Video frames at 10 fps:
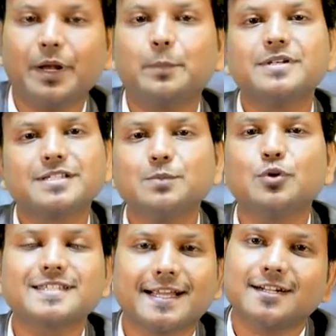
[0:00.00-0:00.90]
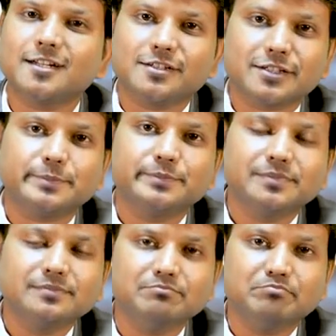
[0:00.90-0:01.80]
Plumbism or saturnism.
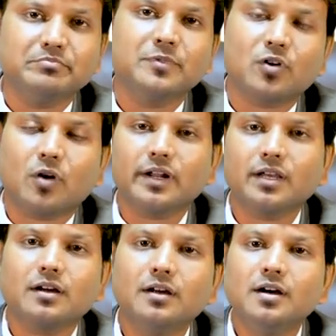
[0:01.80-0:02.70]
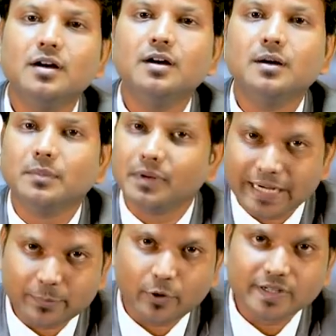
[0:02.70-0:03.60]
Chronic
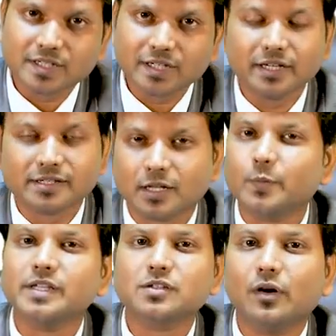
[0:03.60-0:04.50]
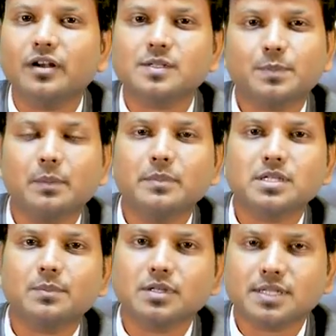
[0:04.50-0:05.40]
lead poisoning is otherwise called as
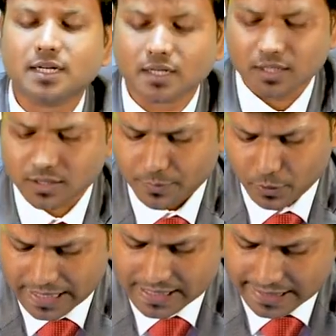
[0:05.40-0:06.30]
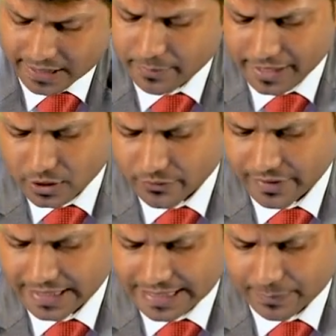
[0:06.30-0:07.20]
plumbism or saturnism. You can see the
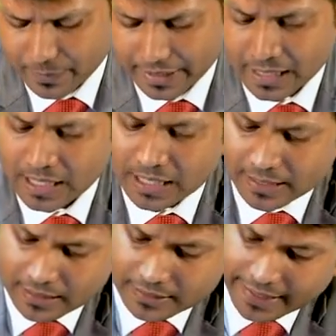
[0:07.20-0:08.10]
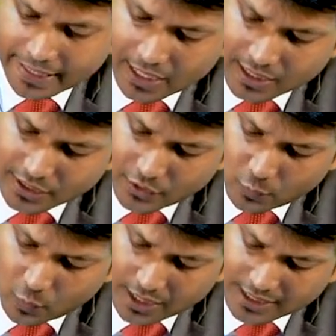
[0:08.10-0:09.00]
basophilic stippling. They can ask you
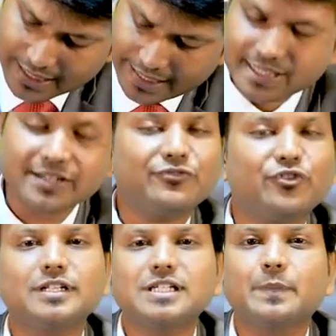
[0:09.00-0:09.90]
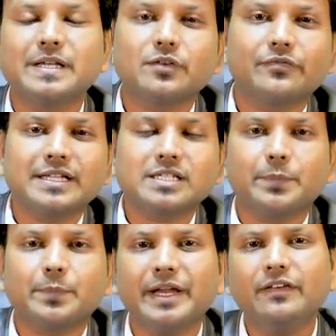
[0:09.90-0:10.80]
what is the reason for this basophilic
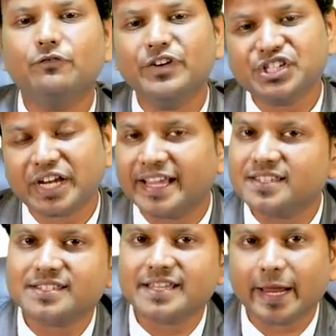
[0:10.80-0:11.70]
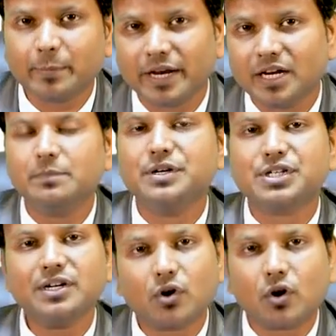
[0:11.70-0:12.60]
stippling, which enzyme
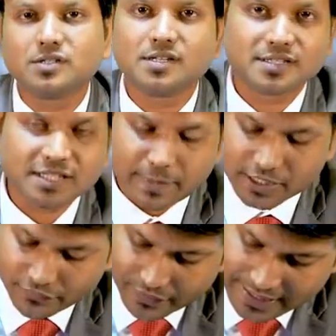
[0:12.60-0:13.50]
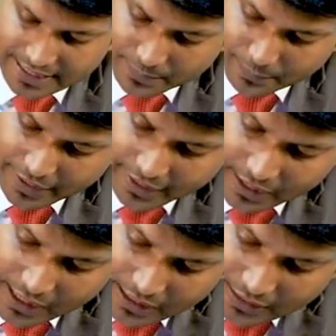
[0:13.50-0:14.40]
inhibition causes this basophilic stippling.